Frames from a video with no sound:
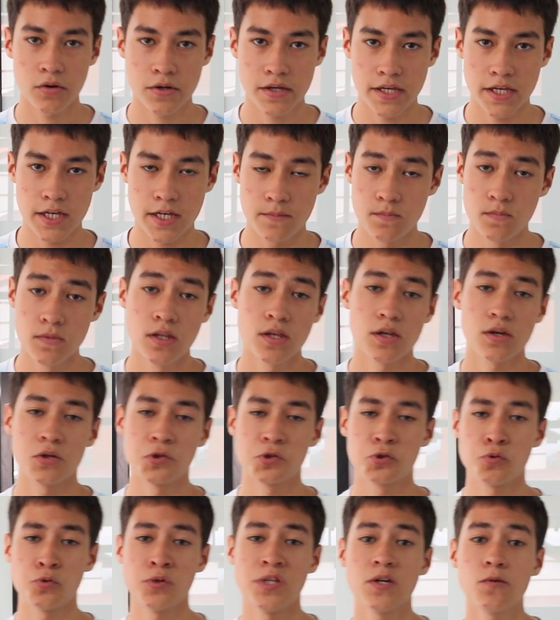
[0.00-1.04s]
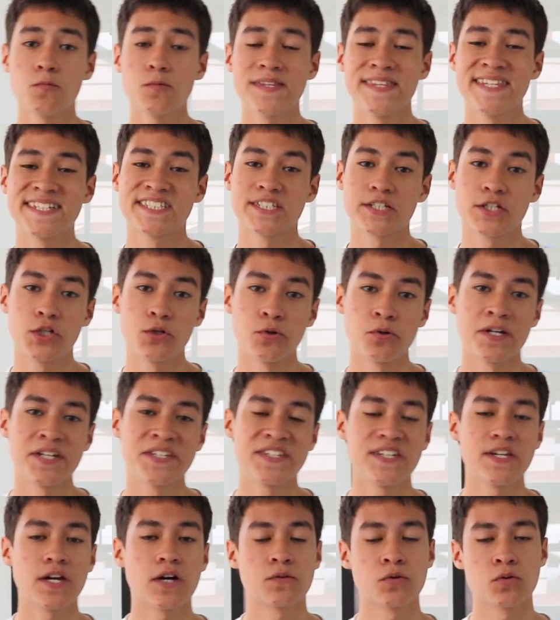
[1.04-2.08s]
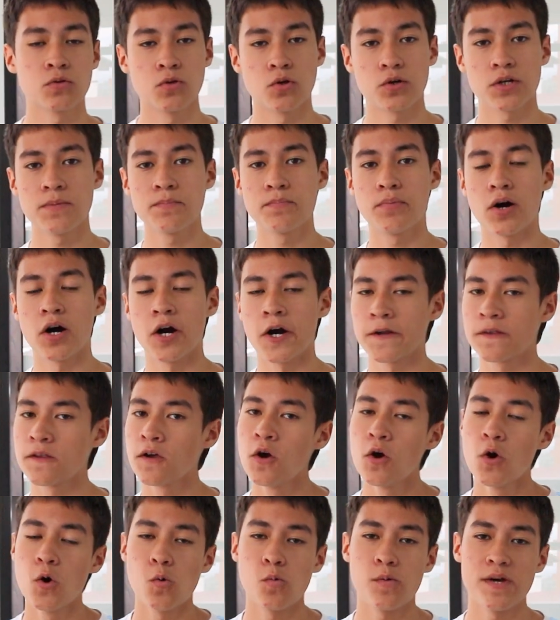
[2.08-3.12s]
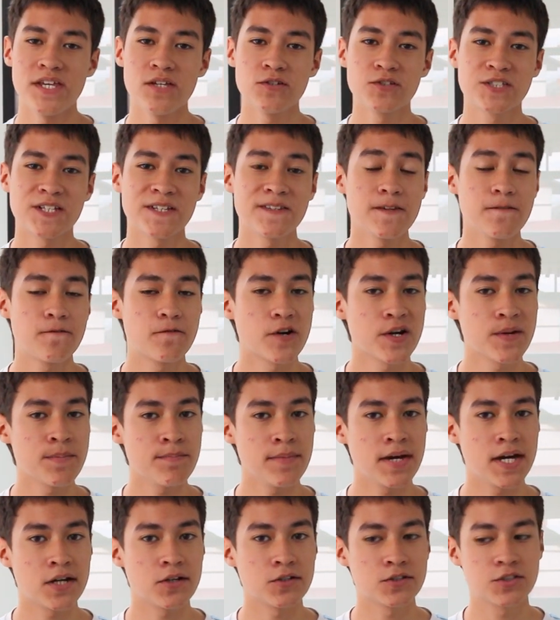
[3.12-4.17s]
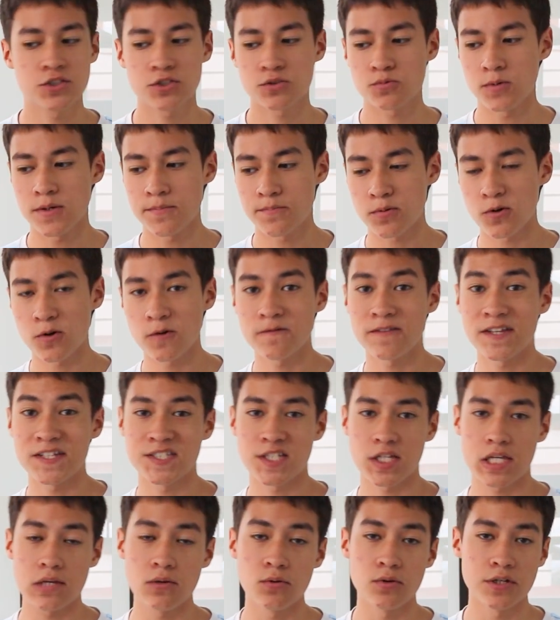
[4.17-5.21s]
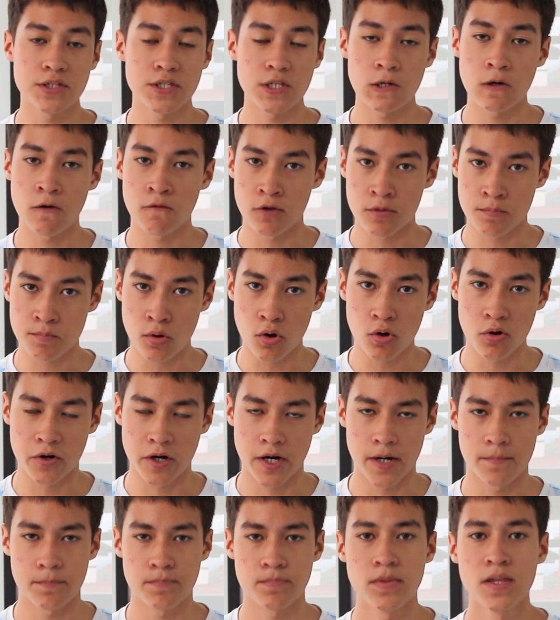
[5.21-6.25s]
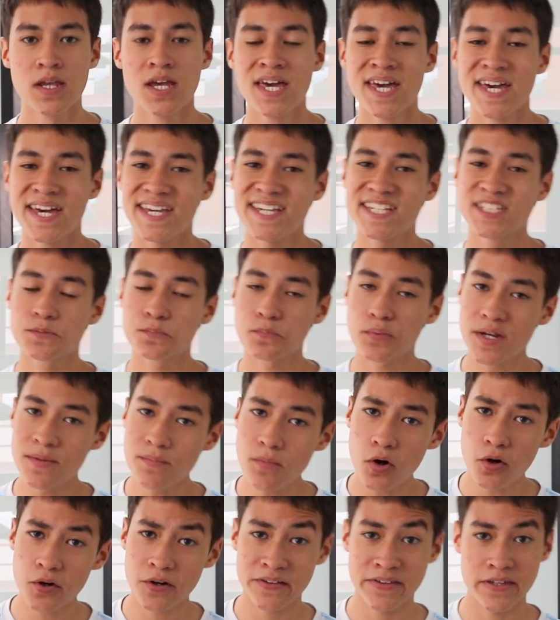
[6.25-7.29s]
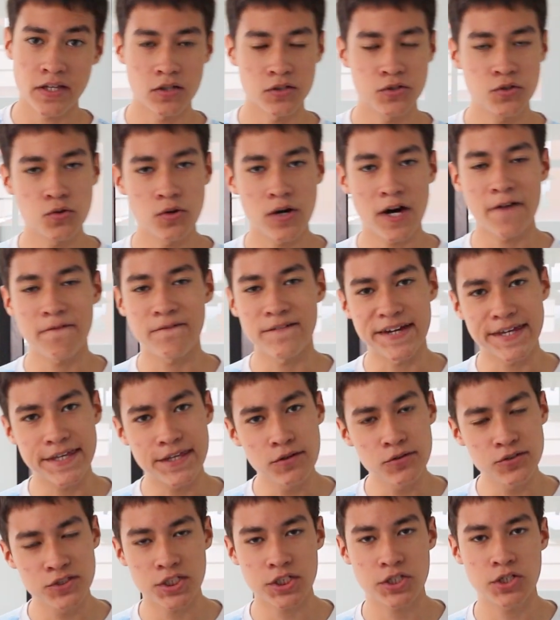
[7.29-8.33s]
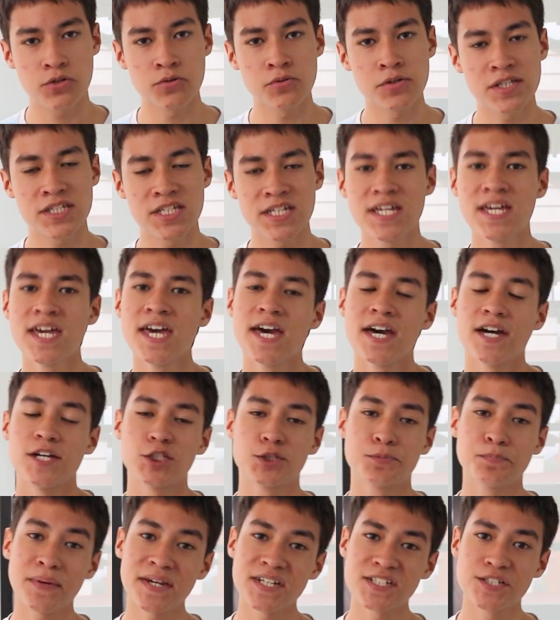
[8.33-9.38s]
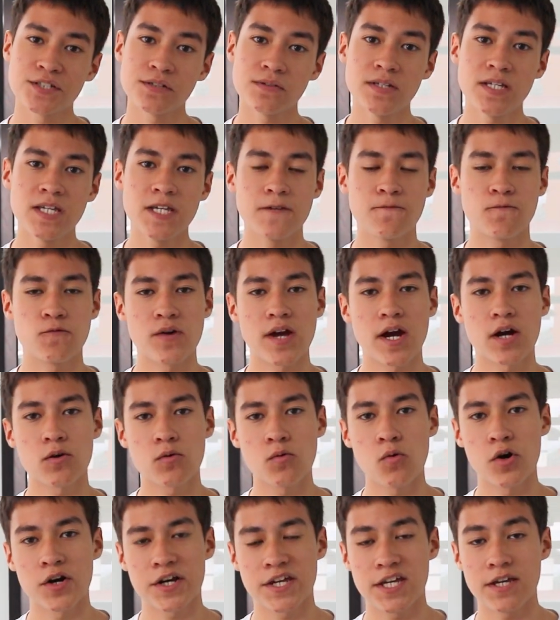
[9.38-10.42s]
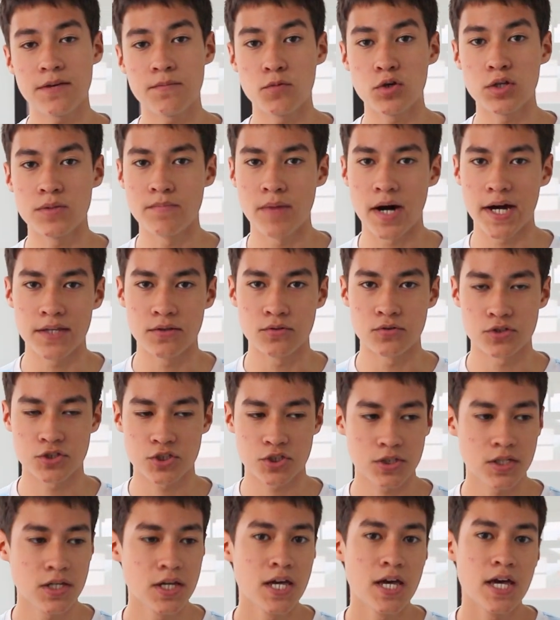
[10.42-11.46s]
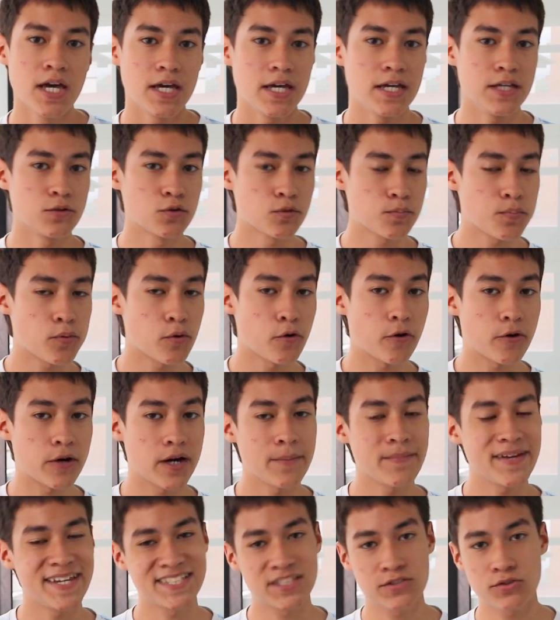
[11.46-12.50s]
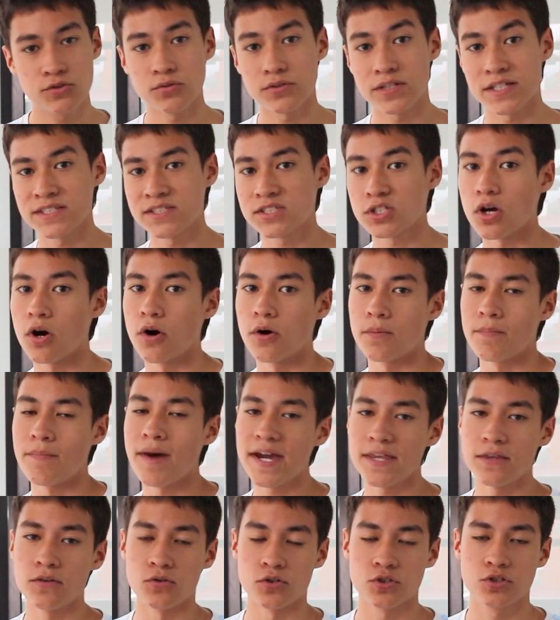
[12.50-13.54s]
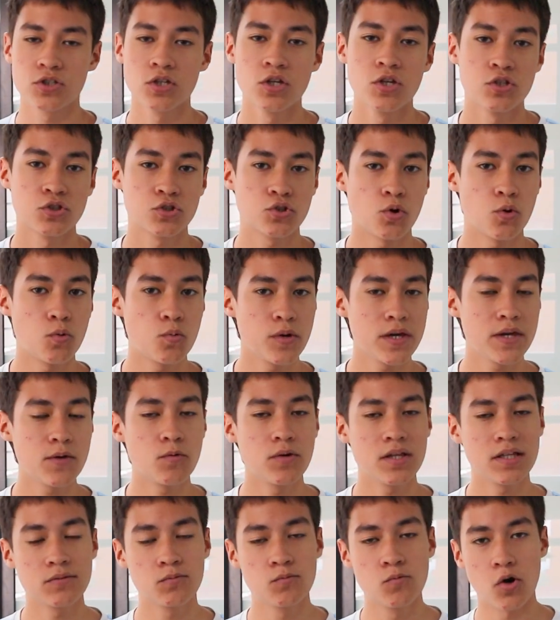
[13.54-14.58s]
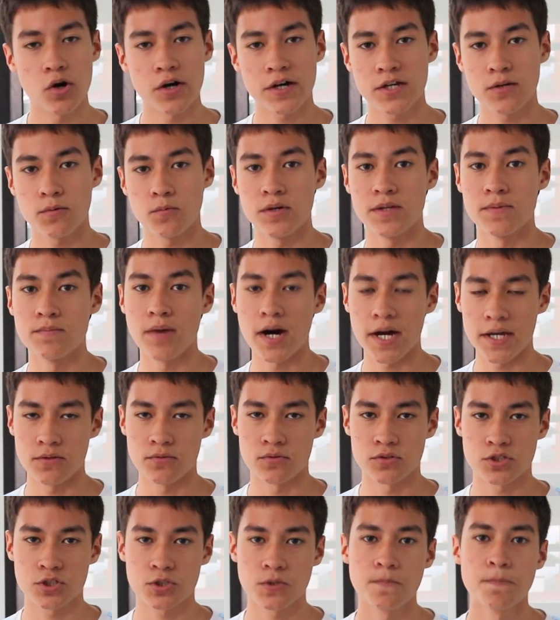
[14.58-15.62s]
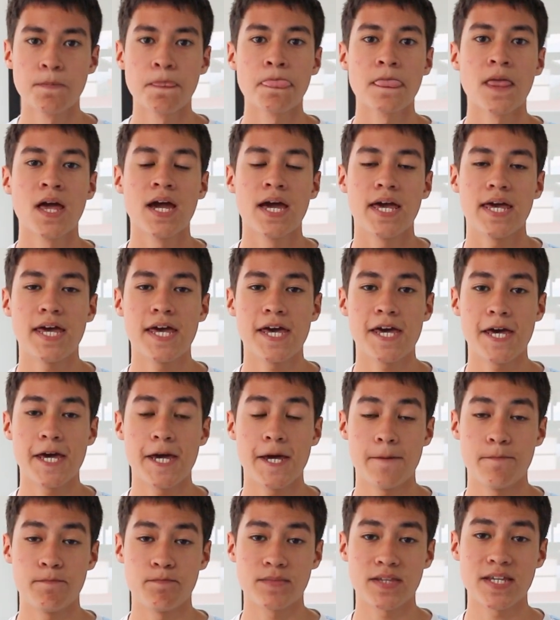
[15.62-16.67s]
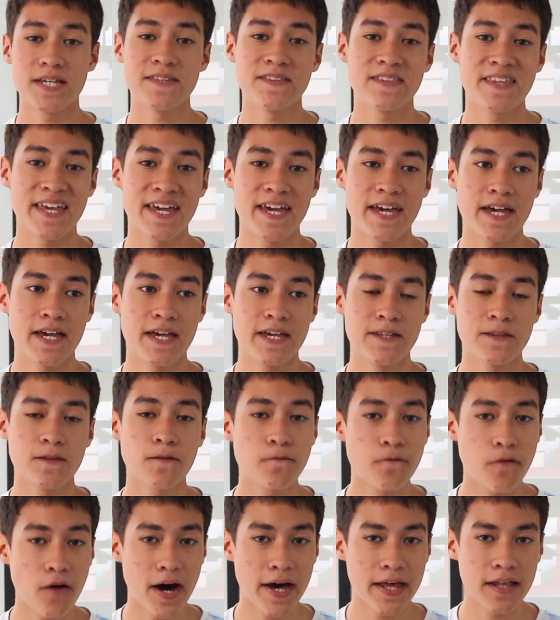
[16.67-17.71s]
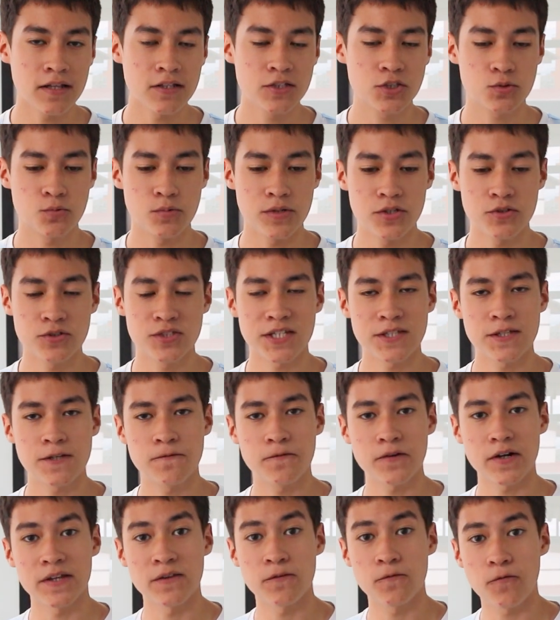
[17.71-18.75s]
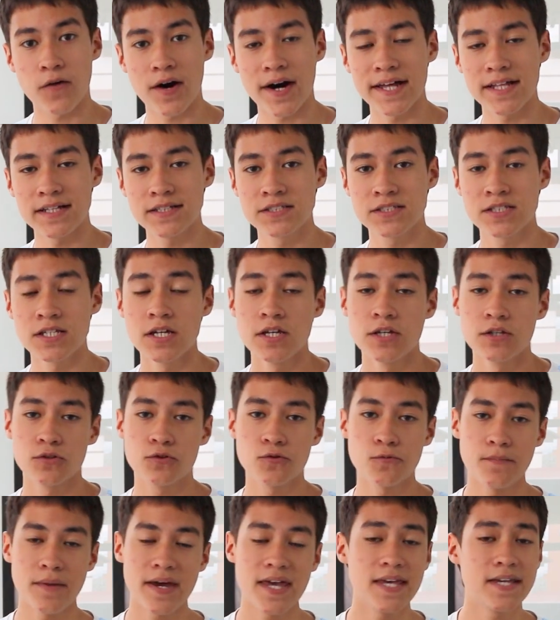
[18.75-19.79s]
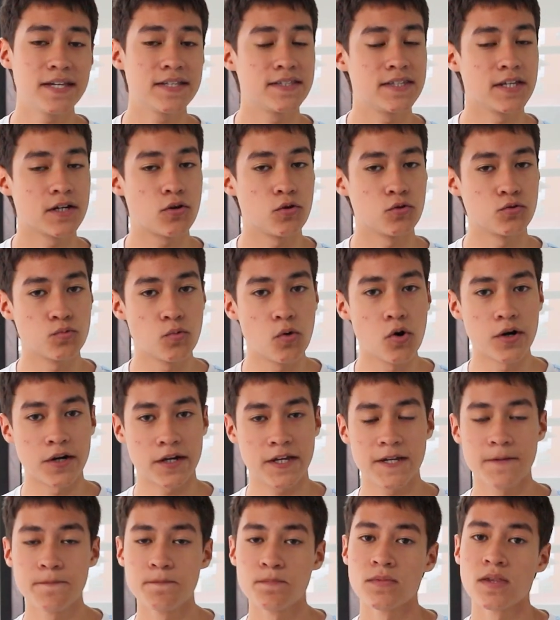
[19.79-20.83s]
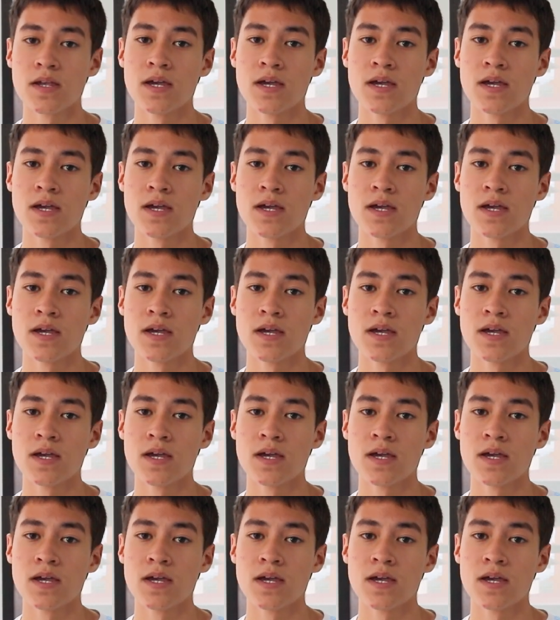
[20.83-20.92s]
Okay, continuing with the security and the login part, we use different methods to improve the security of our program. It's primordial to have a good security, especially if we are working with minors. In our program, students are minors, so we will work with minors. In the files, we use a different files to make the code work.